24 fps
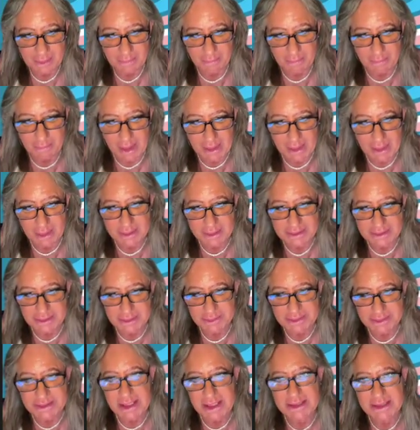
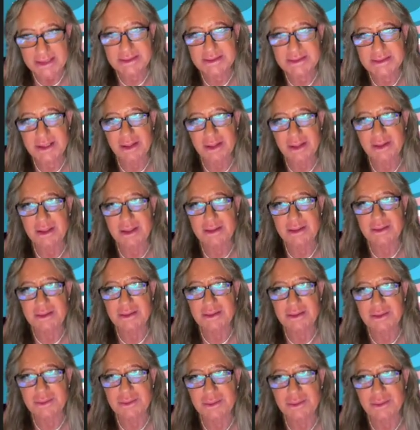mechanisms necessary
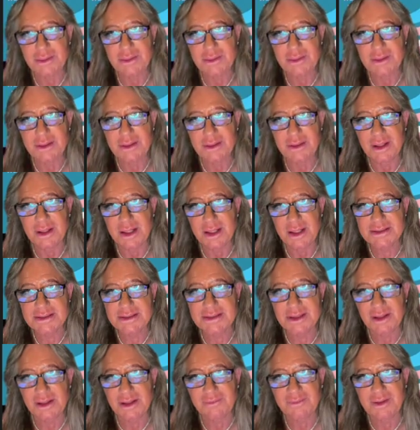to conduct
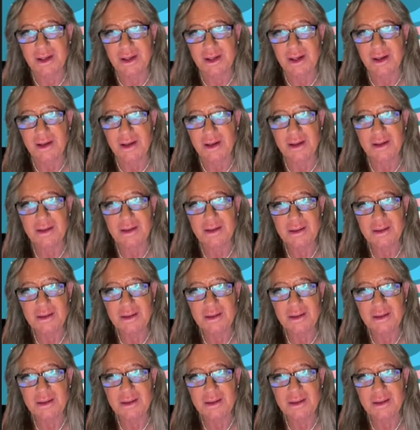self-care.